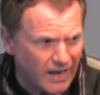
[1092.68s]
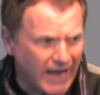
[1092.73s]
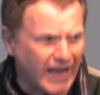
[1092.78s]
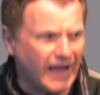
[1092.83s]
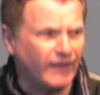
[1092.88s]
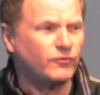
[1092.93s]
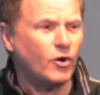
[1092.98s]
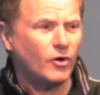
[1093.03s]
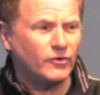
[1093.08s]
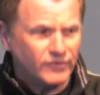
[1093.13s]

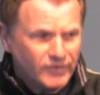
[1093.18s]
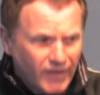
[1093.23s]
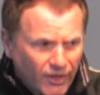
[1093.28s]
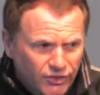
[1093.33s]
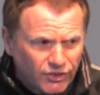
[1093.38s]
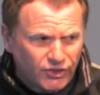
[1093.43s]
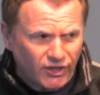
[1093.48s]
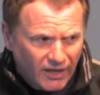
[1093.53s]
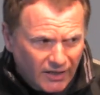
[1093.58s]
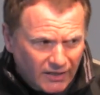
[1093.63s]
I've got
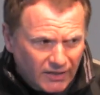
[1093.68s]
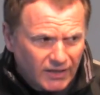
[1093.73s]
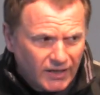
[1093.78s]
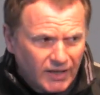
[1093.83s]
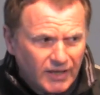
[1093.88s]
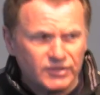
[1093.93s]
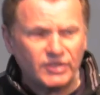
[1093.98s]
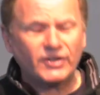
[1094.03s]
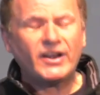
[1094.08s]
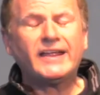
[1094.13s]
nothing
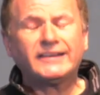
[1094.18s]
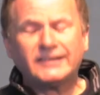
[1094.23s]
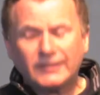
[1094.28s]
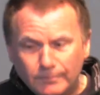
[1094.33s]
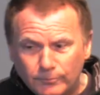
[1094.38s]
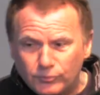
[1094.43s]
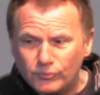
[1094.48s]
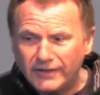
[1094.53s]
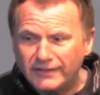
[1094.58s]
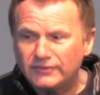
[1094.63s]
that I
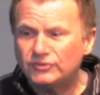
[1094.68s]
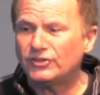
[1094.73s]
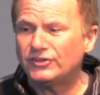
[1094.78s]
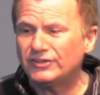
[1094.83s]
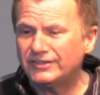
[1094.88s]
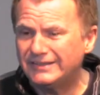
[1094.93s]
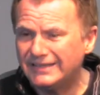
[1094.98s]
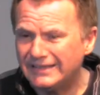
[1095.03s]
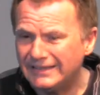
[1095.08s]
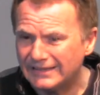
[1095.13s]
can bring to
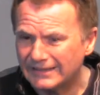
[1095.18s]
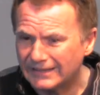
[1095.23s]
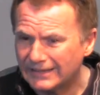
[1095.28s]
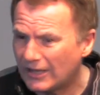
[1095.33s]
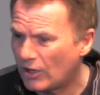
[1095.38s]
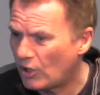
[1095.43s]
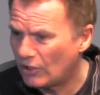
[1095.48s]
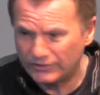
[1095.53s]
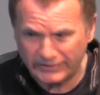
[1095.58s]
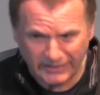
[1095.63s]
the deal
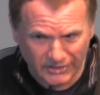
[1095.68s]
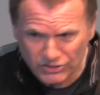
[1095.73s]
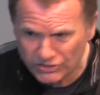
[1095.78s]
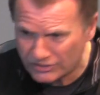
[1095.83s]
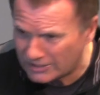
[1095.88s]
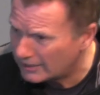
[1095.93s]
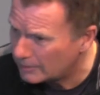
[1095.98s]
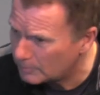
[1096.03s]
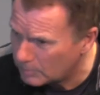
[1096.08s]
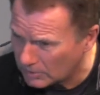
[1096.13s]
at this
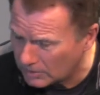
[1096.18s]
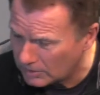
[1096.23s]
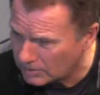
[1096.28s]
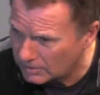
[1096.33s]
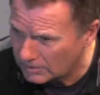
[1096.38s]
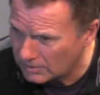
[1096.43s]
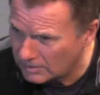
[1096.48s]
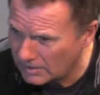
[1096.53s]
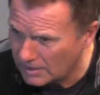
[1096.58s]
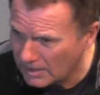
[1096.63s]
table,
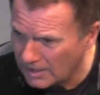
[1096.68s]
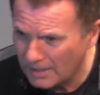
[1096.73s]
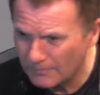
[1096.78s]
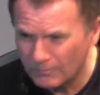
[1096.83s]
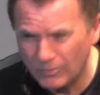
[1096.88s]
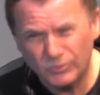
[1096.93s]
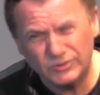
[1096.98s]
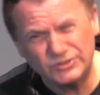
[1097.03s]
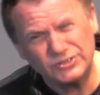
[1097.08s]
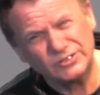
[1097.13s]

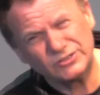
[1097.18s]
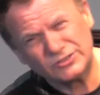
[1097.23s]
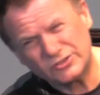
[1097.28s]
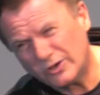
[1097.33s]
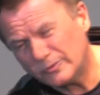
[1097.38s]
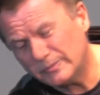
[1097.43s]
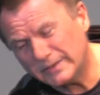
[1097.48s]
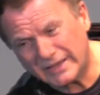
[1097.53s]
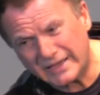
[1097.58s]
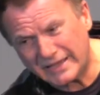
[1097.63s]
but would you
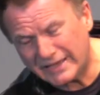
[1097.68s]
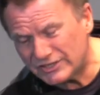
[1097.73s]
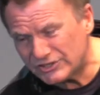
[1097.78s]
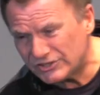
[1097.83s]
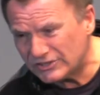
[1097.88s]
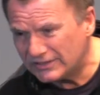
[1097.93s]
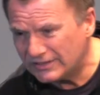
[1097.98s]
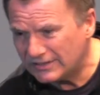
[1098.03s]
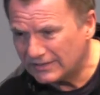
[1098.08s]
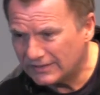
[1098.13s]
show me
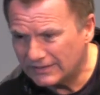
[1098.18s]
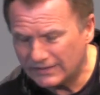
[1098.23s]
chesed?